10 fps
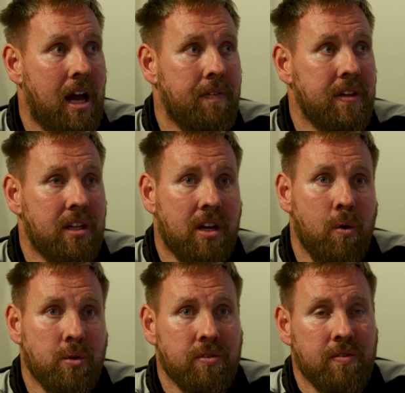I think the
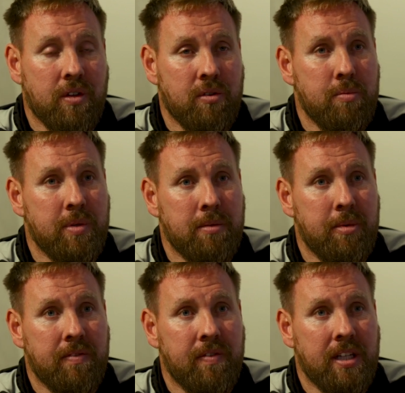culture of the group is the
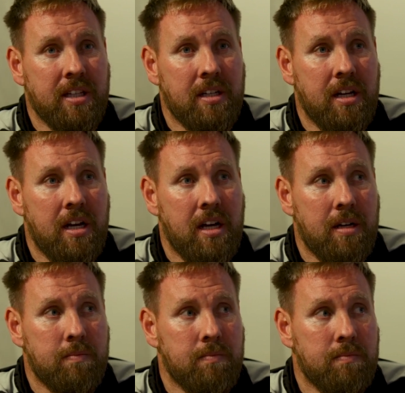big thing
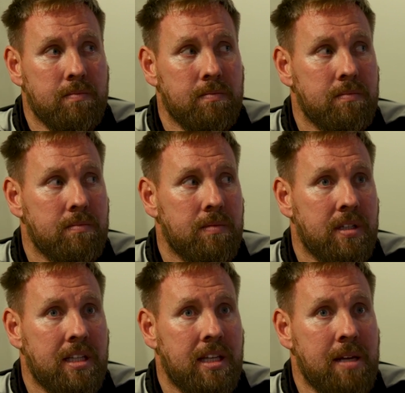that
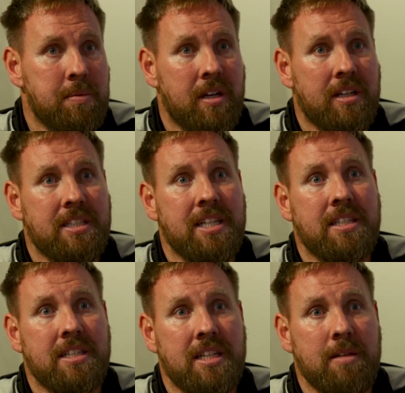keeps our
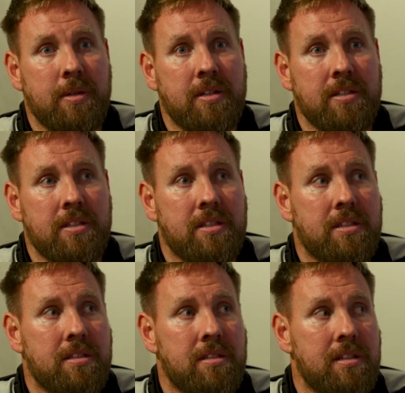consistency,
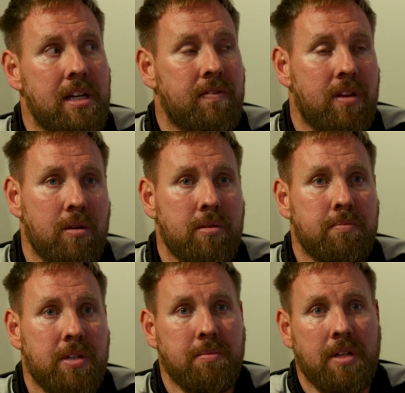because even though
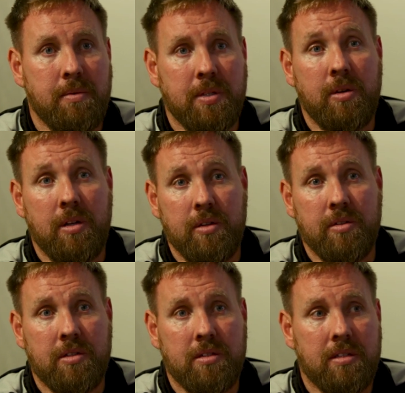sometimes we do
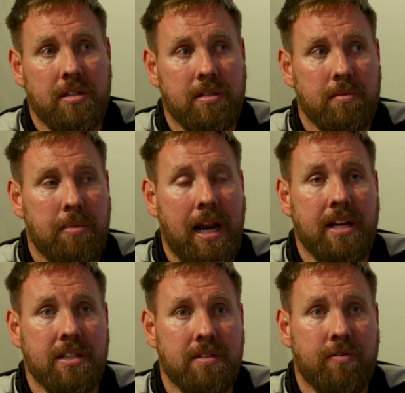lose
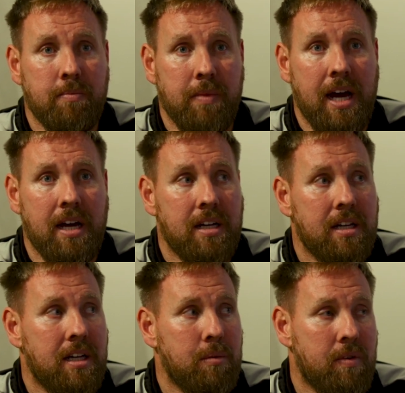players from that,
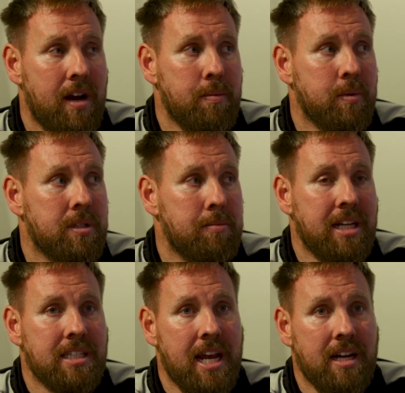we're able to
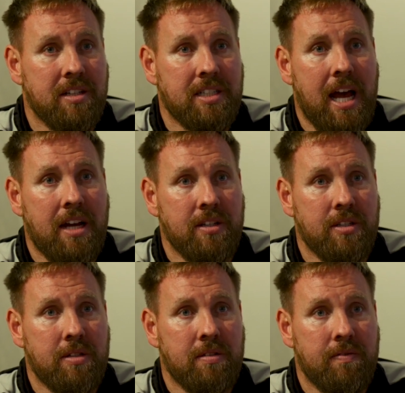maintain our
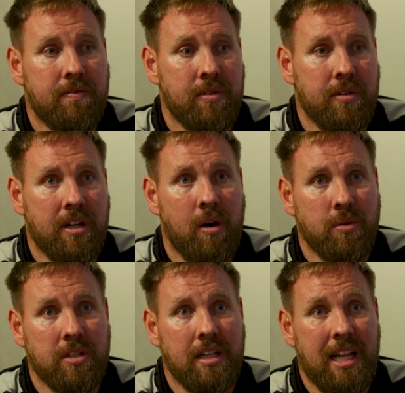standards through the
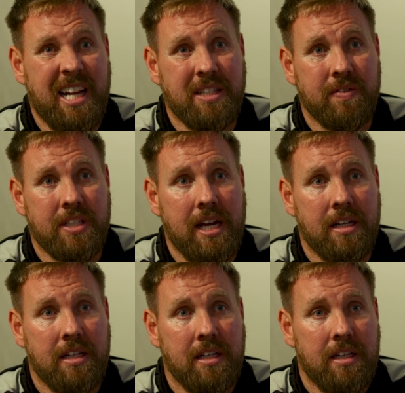culture that the lads have set.
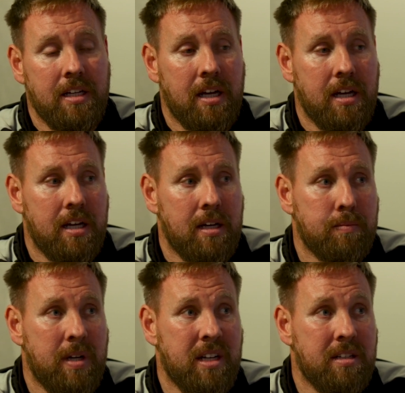
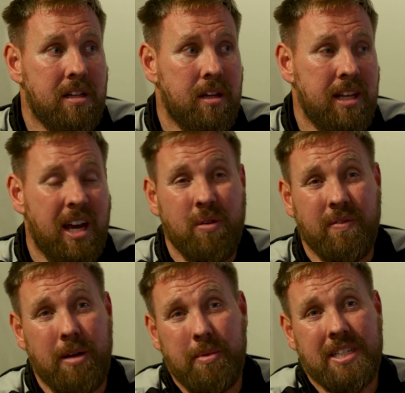And yeah,
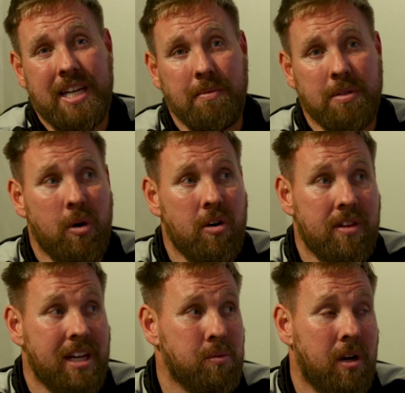hopefully that'll be the same tomorrow,
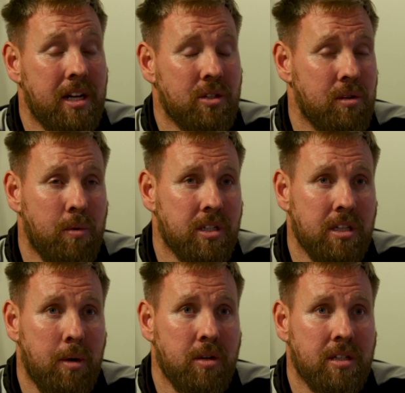and that's what I enjoy watching
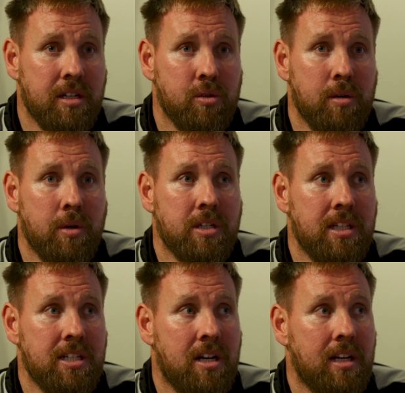the most. I enjoy watching
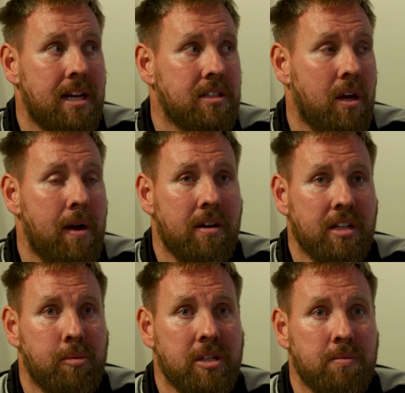these young lads go out and
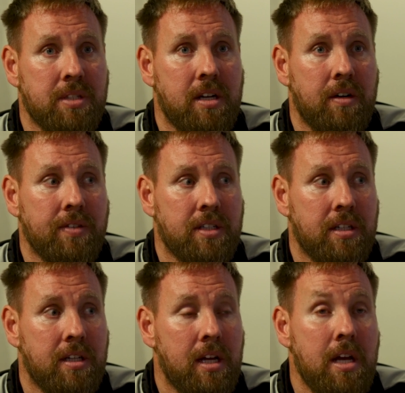express themselves
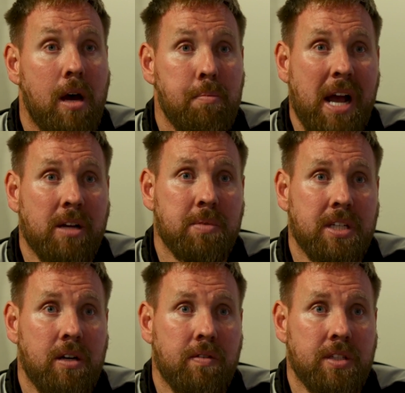and back
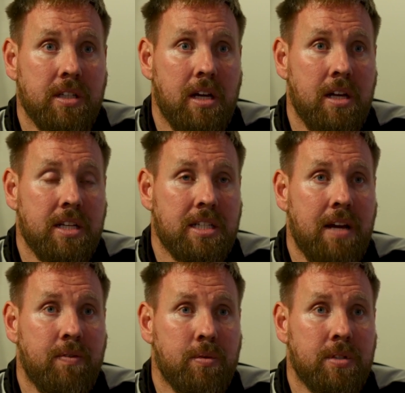themselves at this
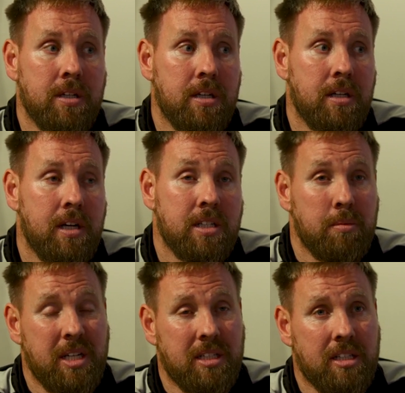level to
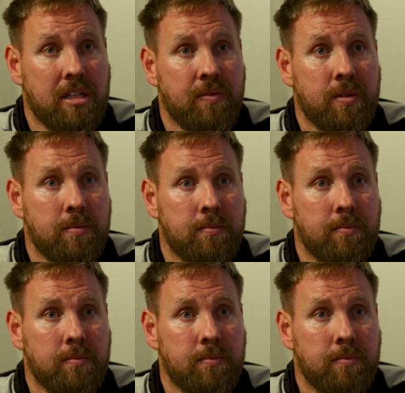be successful.